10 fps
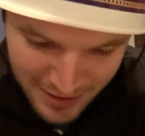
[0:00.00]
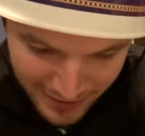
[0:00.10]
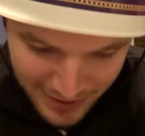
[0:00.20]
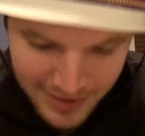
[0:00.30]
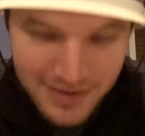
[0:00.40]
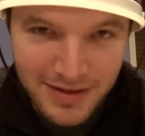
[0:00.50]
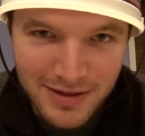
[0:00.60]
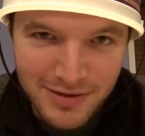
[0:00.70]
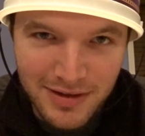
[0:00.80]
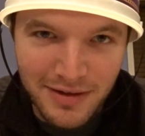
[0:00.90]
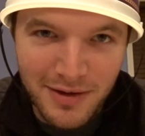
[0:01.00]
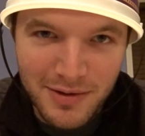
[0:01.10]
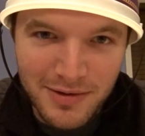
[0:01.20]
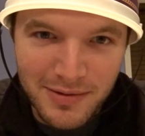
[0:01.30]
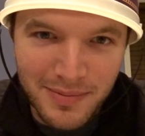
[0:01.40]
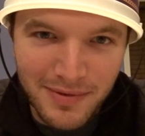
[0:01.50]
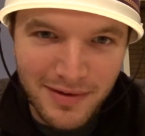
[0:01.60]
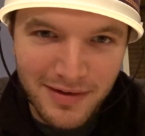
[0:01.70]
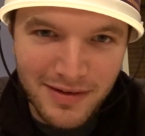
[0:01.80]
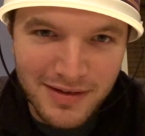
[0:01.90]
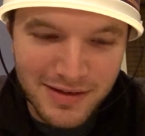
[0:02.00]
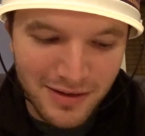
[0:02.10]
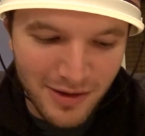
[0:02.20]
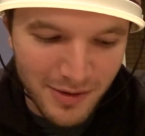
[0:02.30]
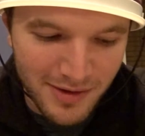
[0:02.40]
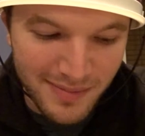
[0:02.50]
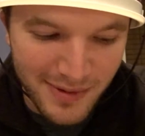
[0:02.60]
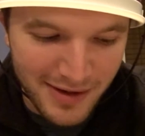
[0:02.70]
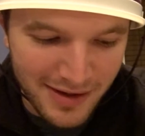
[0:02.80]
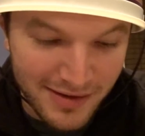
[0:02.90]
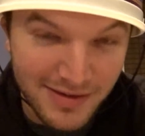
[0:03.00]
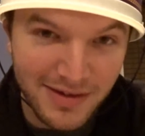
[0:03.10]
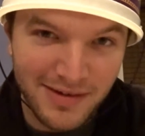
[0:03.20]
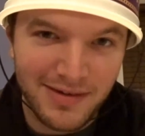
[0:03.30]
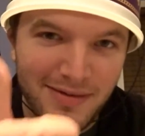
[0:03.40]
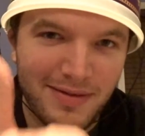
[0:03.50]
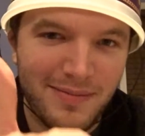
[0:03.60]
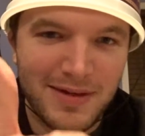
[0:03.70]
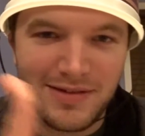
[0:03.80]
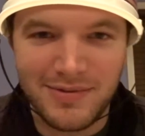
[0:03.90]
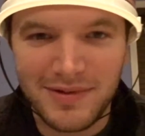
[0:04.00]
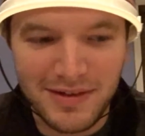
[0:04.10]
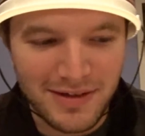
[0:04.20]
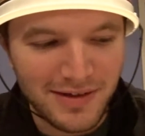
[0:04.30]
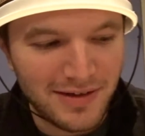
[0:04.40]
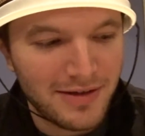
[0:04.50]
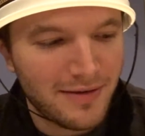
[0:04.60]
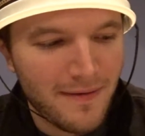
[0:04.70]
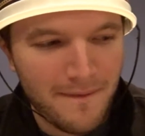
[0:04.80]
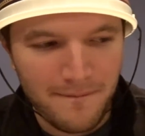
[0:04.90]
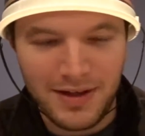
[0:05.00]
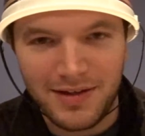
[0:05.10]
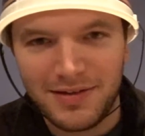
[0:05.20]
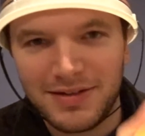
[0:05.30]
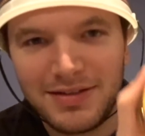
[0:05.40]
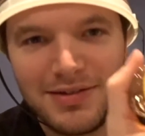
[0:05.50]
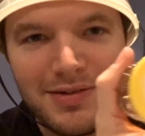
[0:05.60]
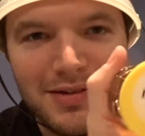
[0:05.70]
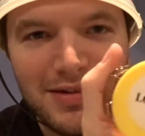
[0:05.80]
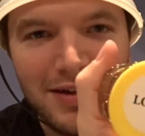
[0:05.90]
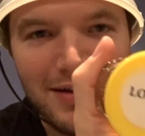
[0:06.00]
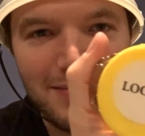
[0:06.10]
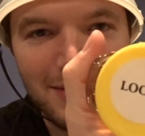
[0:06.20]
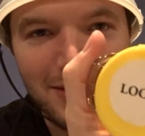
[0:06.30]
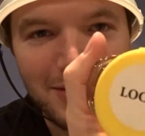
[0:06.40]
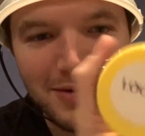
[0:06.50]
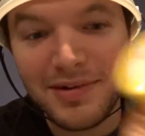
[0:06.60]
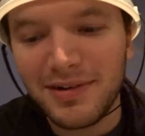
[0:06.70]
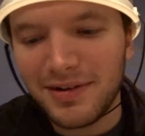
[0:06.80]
I think this is actually local. This is a local brand, so it makes it really good. Yeah, it says it on the top, local.